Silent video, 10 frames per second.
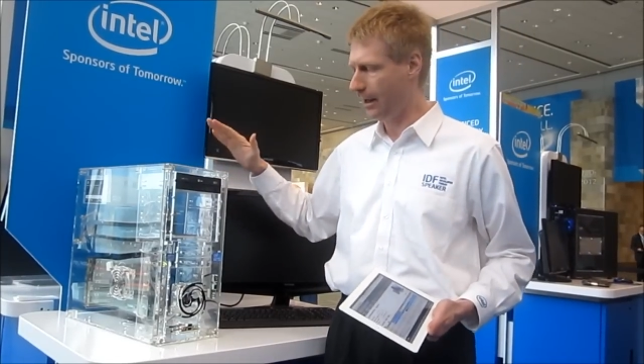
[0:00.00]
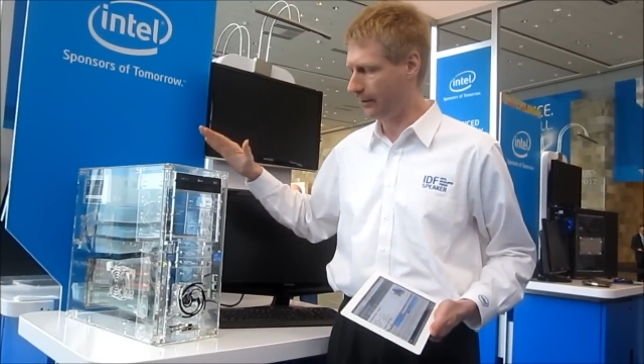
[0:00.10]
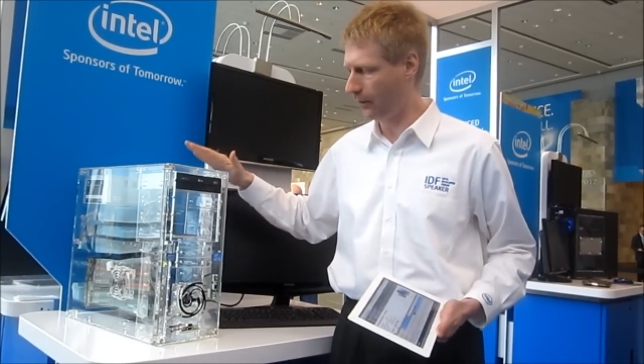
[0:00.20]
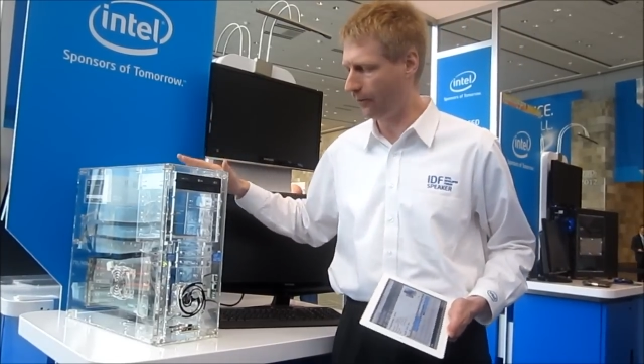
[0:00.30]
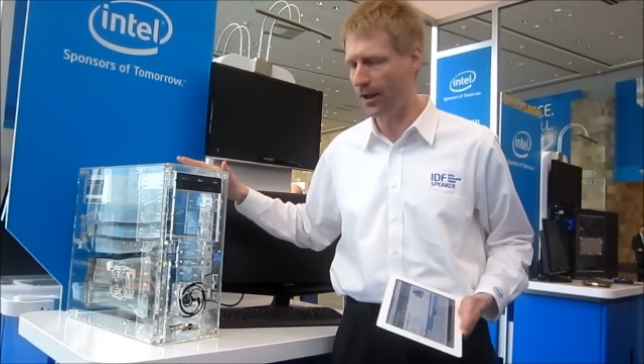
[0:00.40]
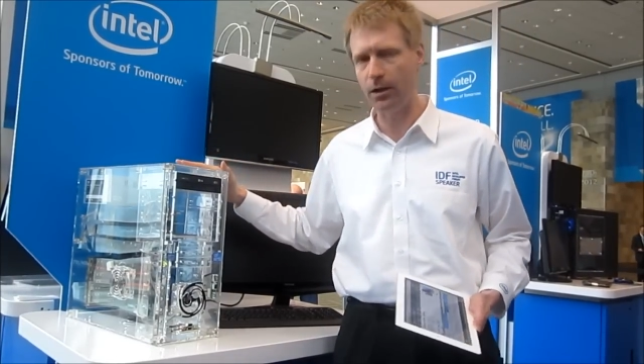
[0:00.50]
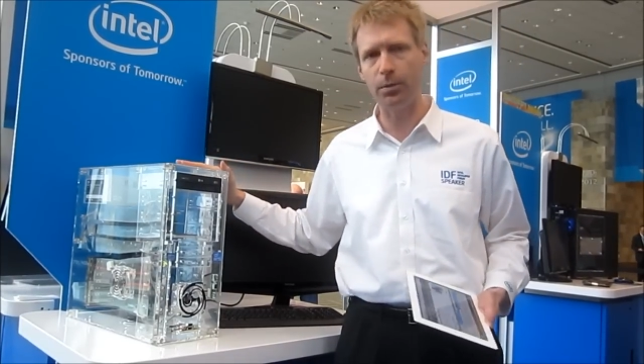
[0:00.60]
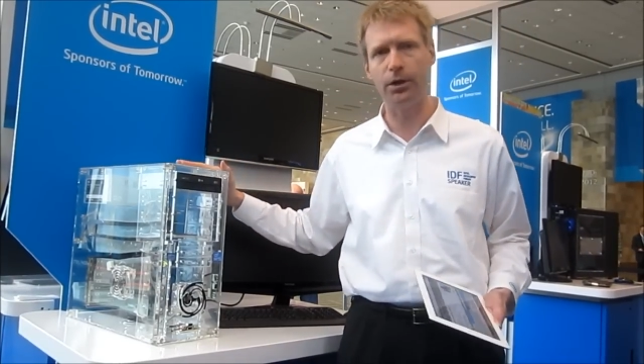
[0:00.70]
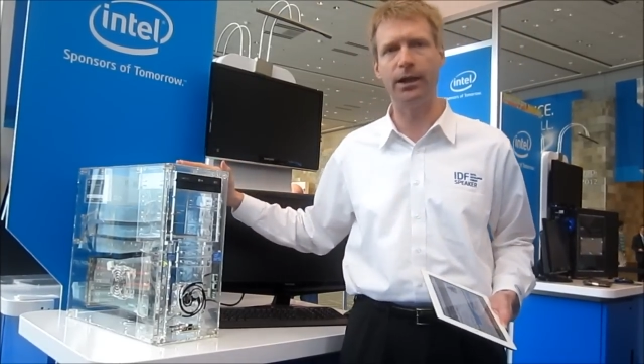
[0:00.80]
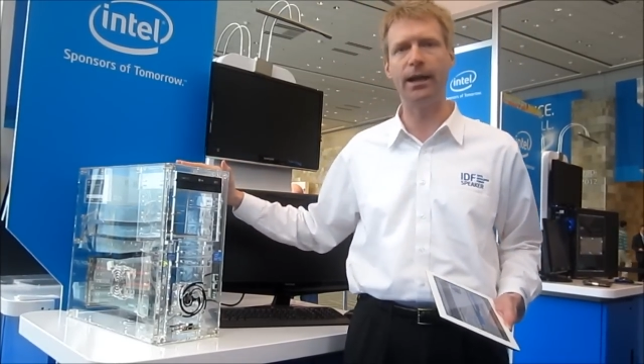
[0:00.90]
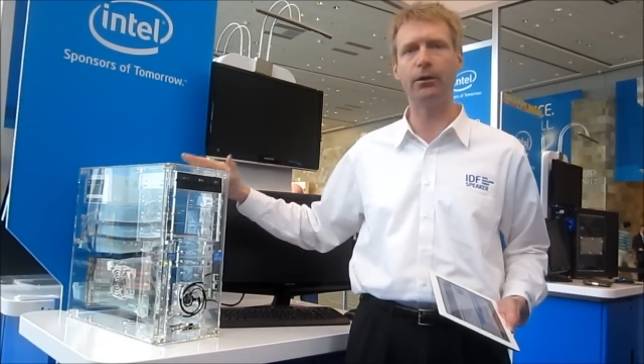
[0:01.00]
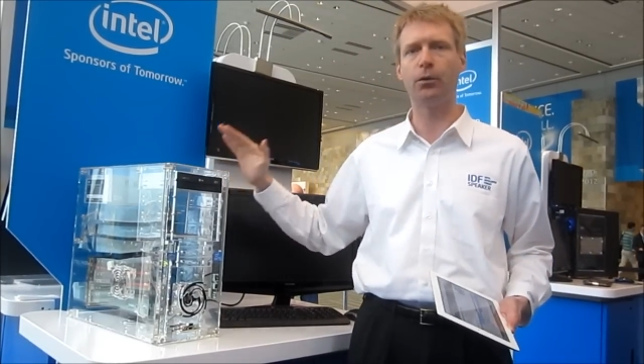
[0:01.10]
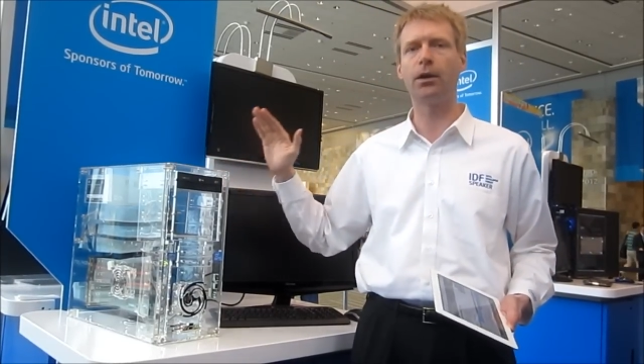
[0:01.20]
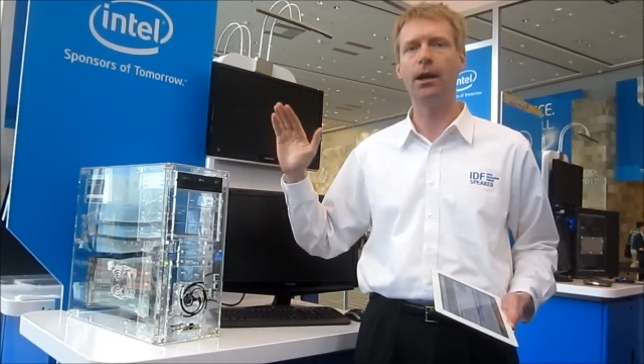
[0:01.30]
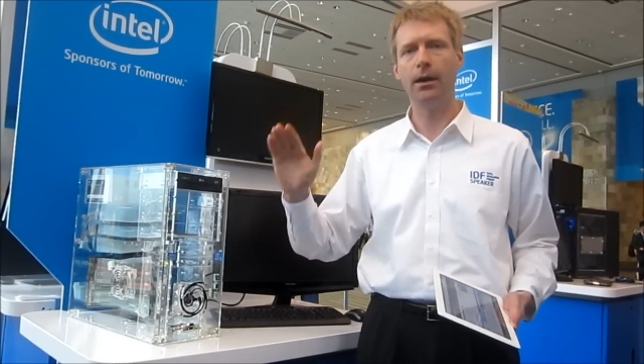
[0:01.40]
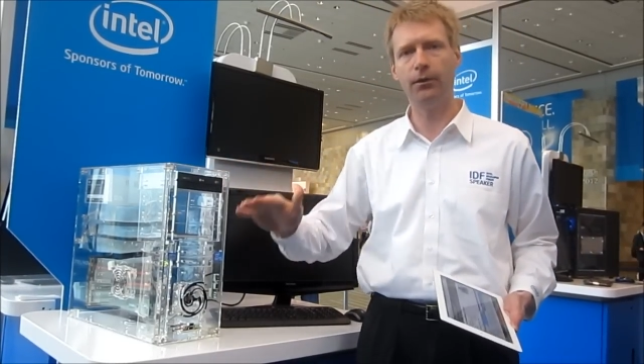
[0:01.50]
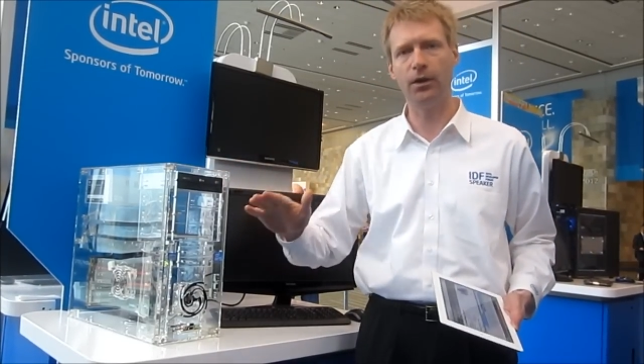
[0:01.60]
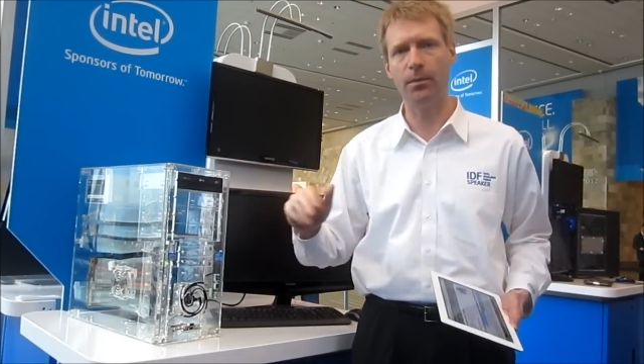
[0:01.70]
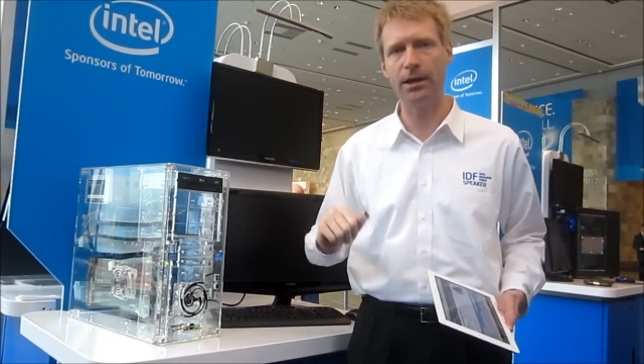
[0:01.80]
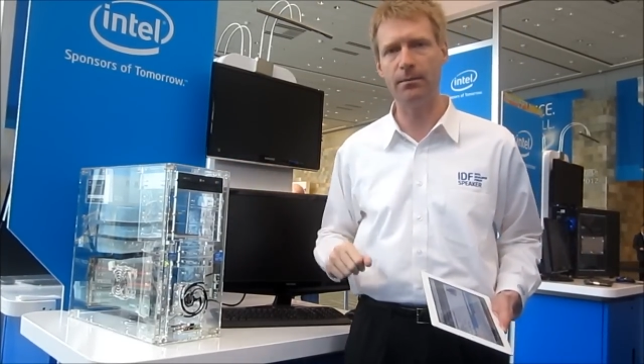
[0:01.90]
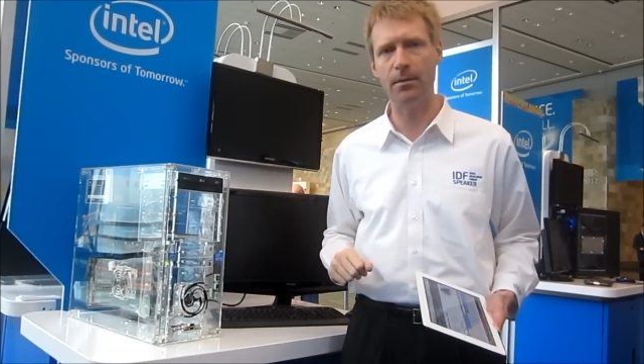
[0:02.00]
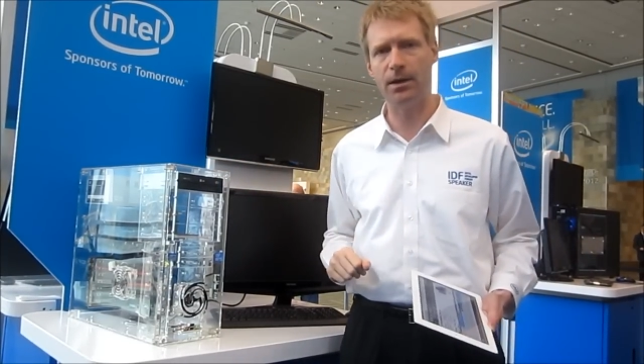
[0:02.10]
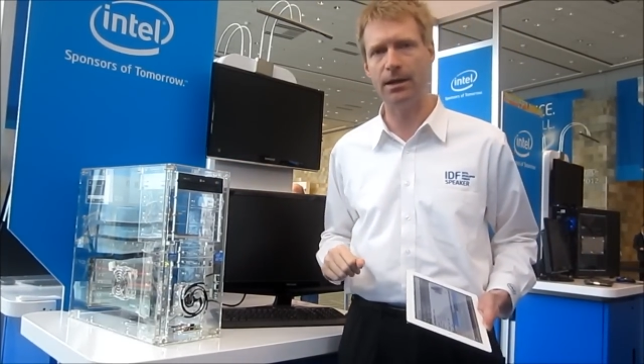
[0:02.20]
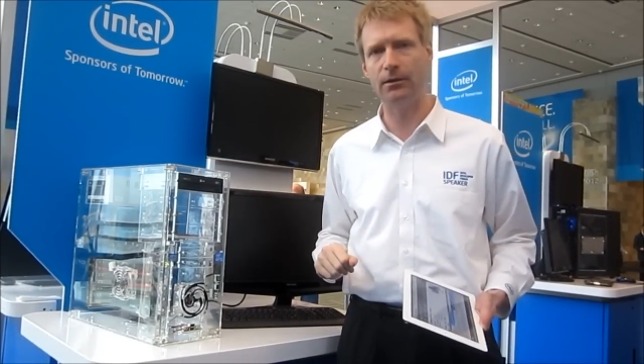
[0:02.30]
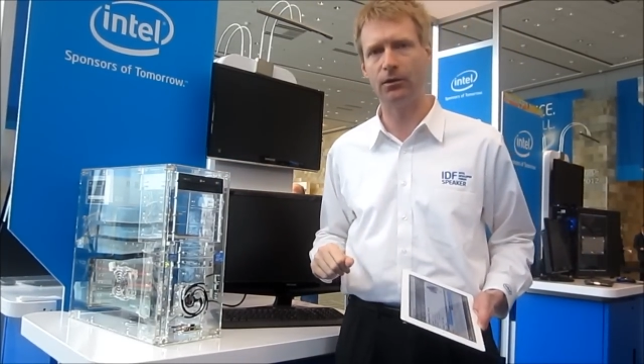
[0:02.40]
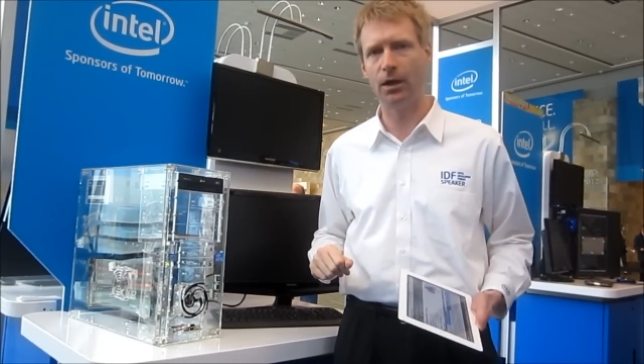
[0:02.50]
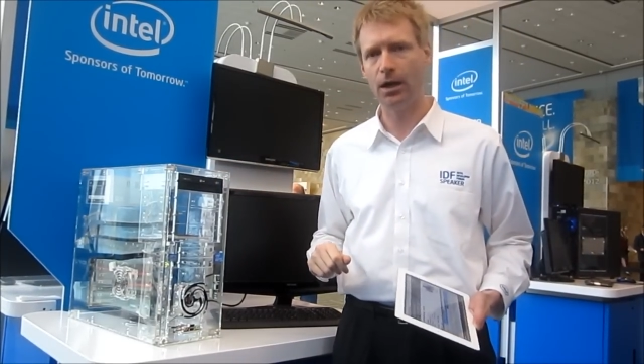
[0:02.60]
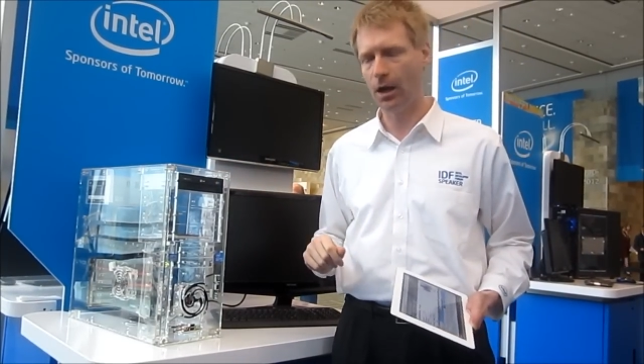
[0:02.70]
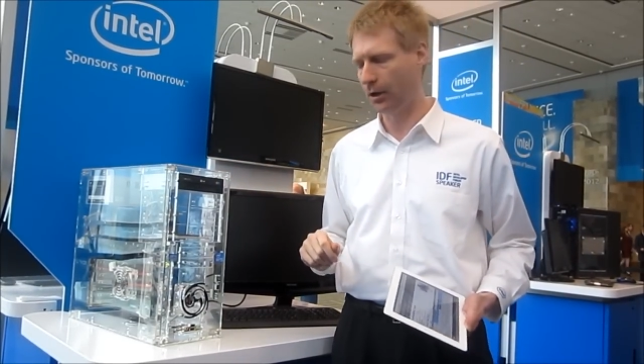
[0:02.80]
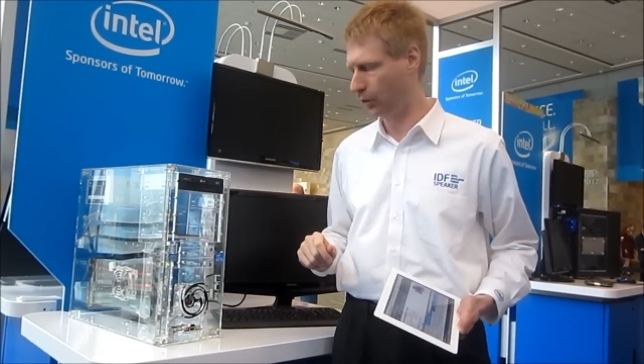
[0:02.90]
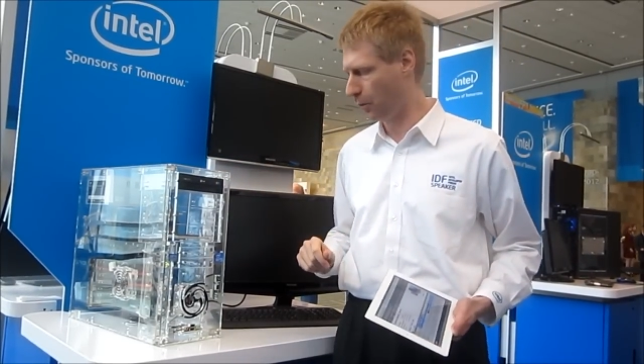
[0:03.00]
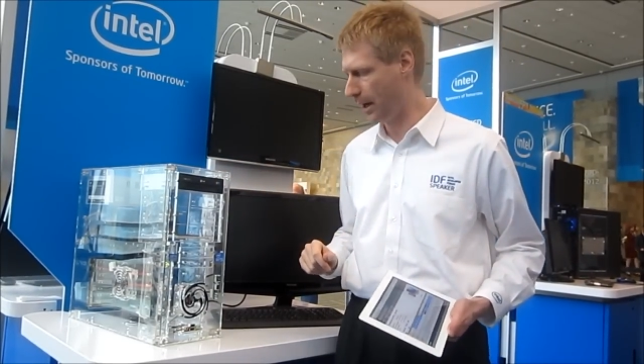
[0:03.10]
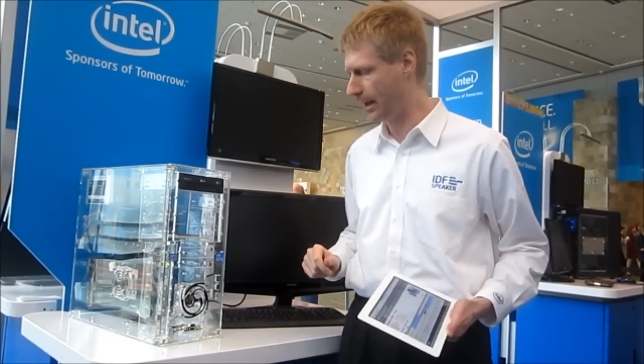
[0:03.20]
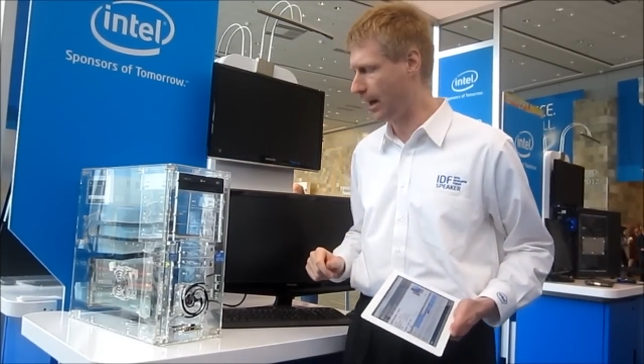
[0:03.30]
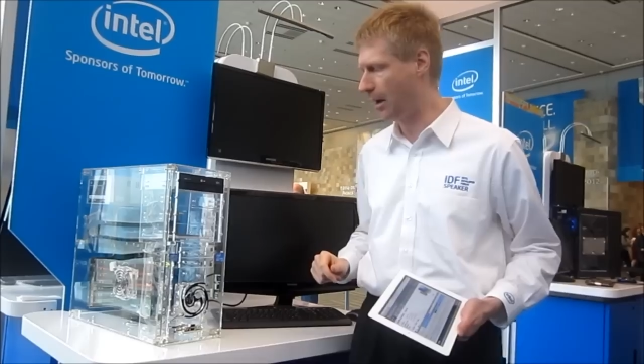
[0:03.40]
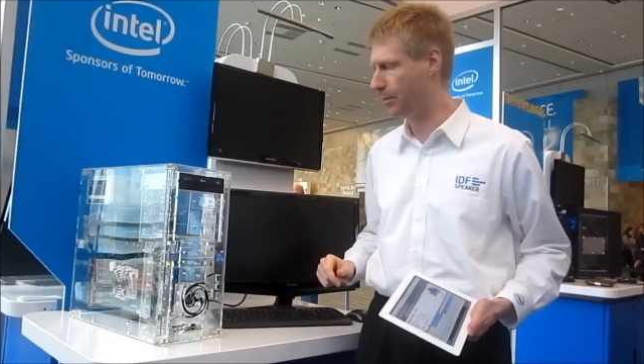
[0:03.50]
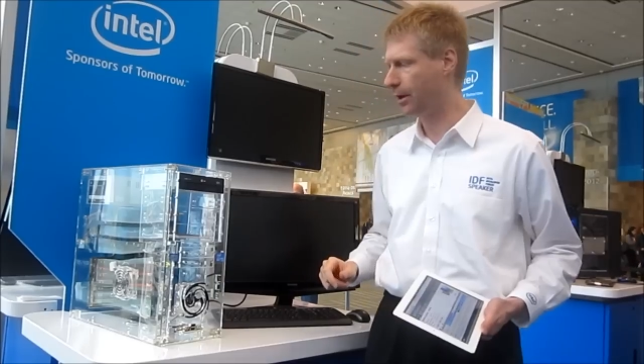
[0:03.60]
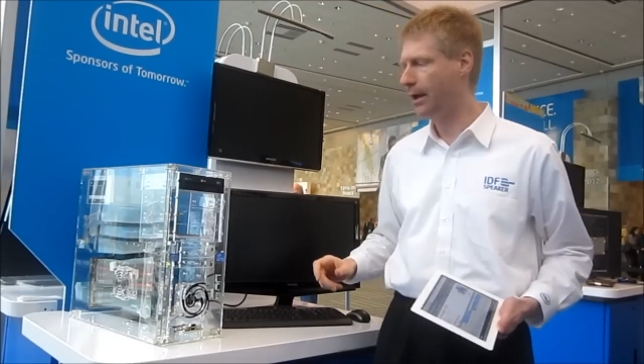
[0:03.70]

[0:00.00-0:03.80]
It's available on the network if somebody needs uh, to wake it up.